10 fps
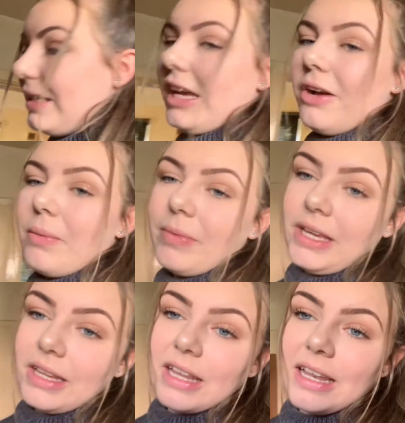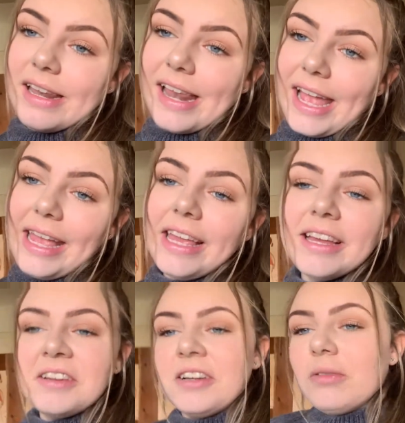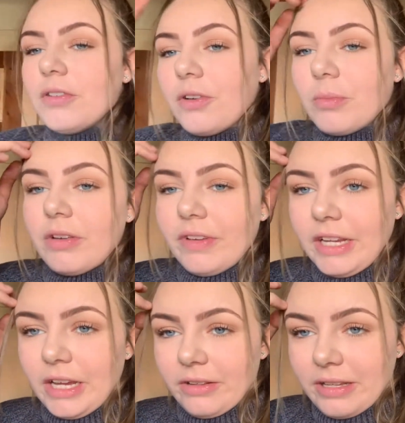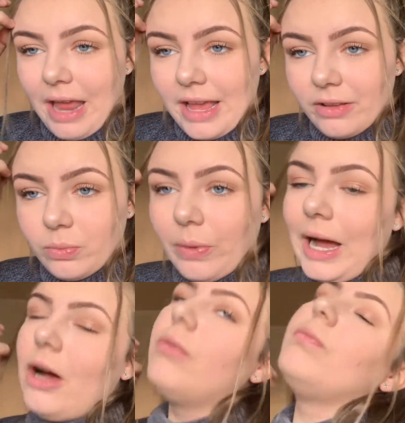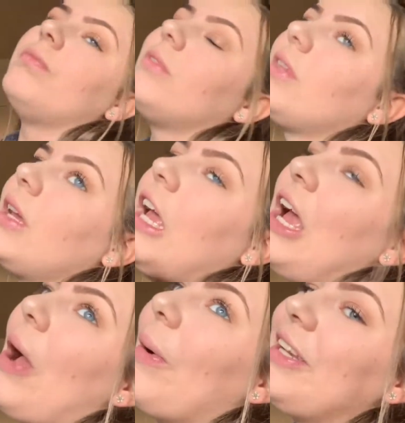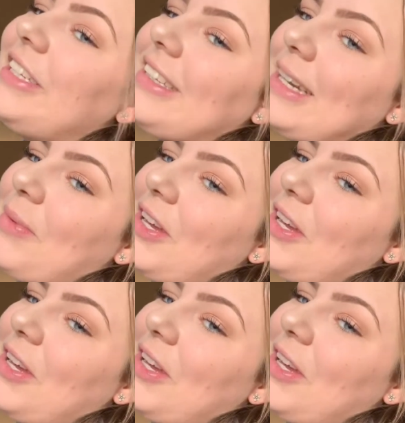to go and meet Lee. We're filming a video today as well, which is gonna be